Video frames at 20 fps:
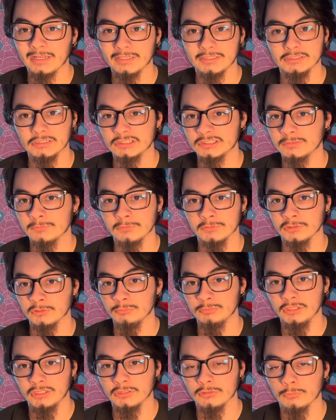I use it for the
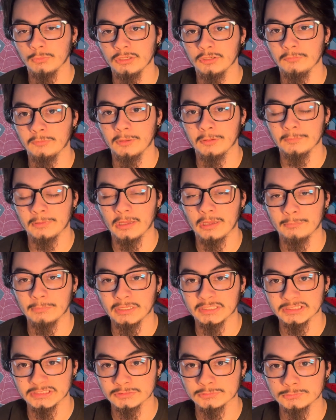computer whenever I'm
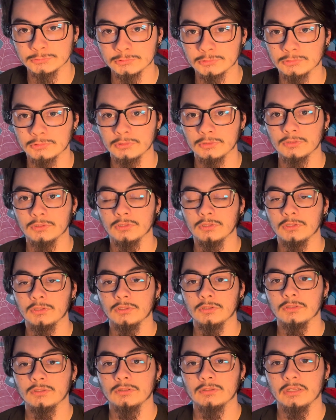at school.
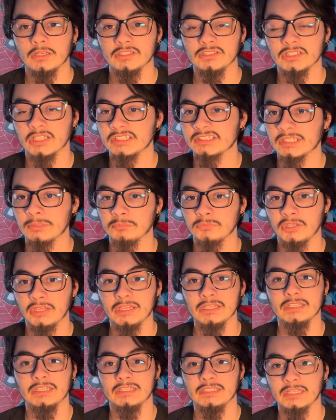And yes, I'm
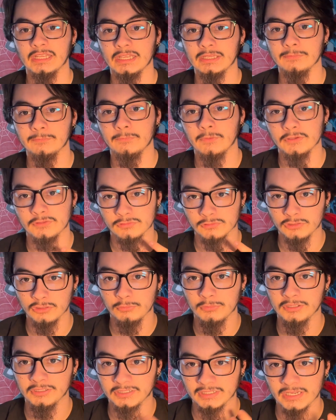taking a visual
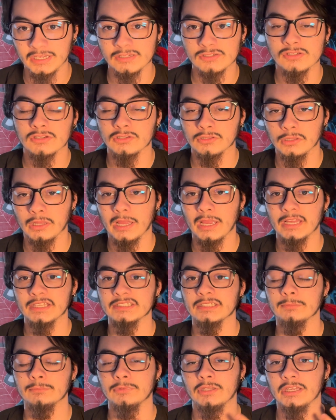communication
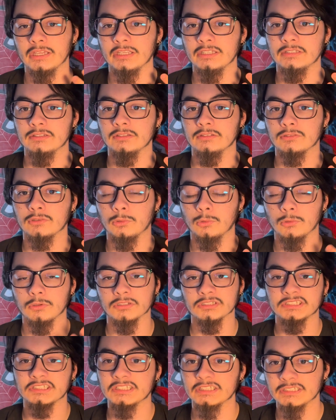class. I'm taking
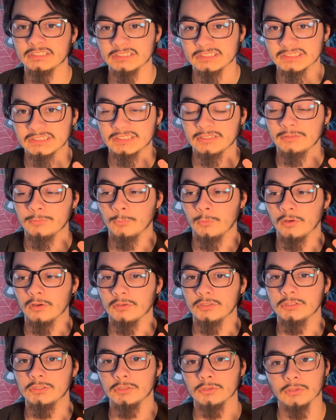courses where
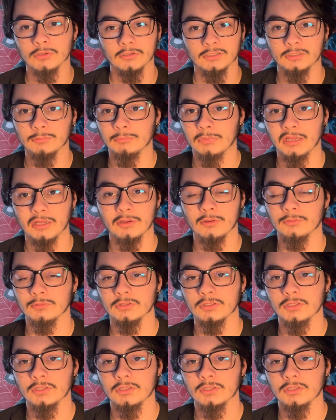you learn about